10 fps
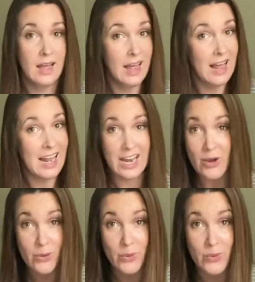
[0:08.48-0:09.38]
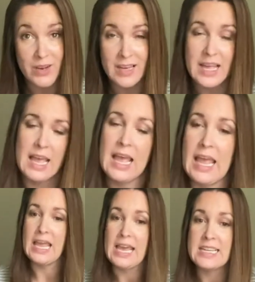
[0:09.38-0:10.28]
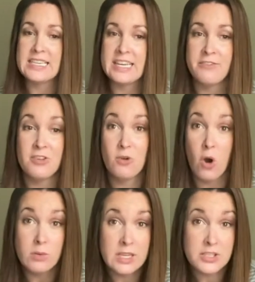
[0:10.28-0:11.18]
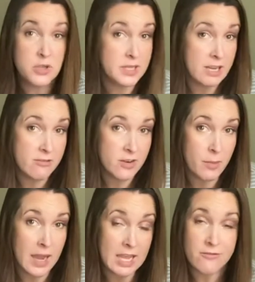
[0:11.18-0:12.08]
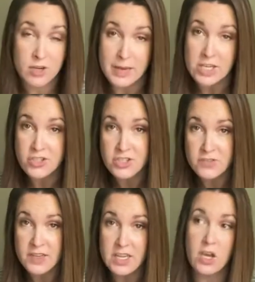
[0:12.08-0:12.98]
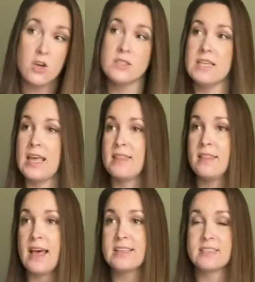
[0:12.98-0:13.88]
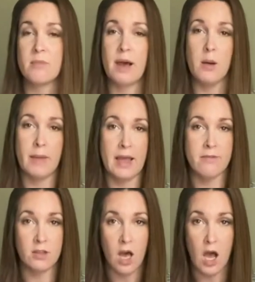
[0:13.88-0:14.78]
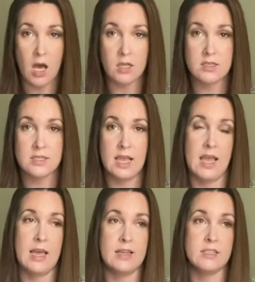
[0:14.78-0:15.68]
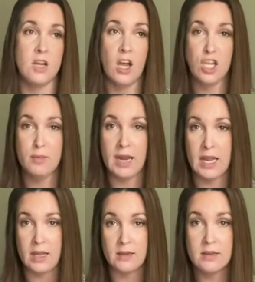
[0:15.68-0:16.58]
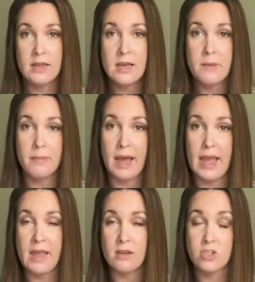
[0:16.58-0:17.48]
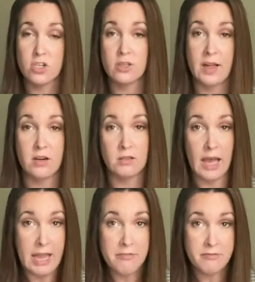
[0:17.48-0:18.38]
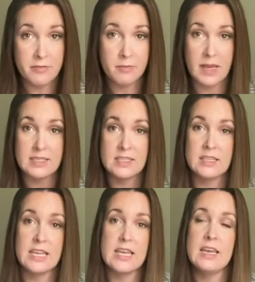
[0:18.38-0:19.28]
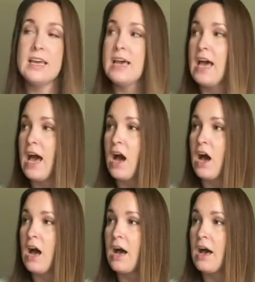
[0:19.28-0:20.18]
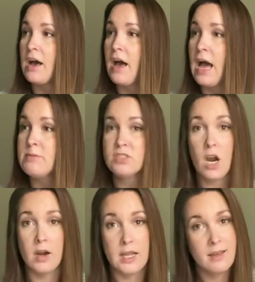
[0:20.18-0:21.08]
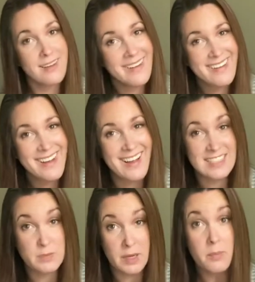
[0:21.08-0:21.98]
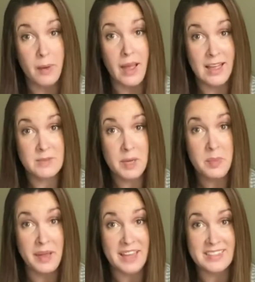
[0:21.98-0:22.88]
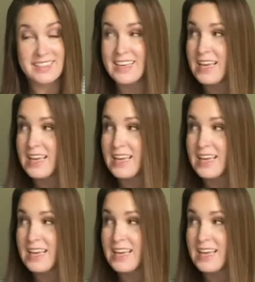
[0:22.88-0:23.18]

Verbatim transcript: hello. And if you only tune in for my informational videos and less about my vlogs and documenting my sugar glider life, basically, uh, I'm sorry, because it's been a bit. it's been a bit.